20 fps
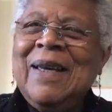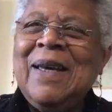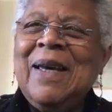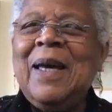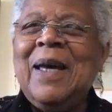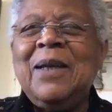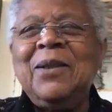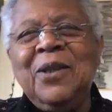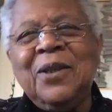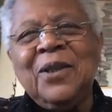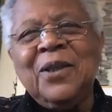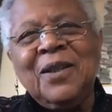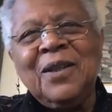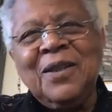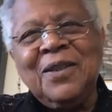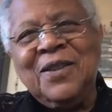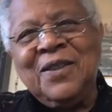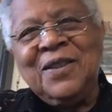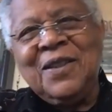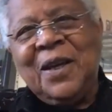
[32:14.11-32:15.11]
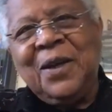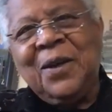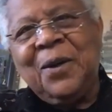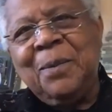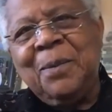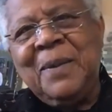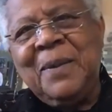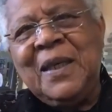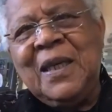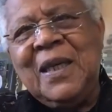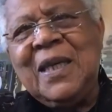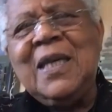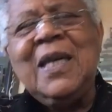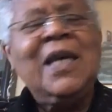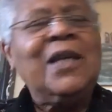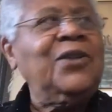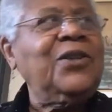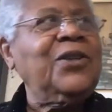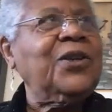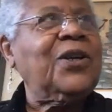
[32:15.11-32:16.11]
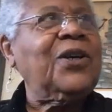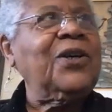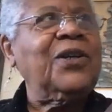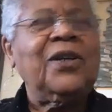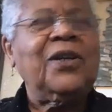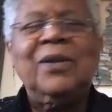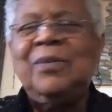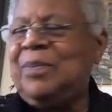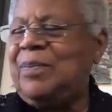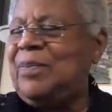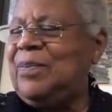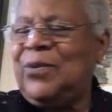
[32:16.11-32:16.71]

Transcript: And you're gonna scare me and you're gonna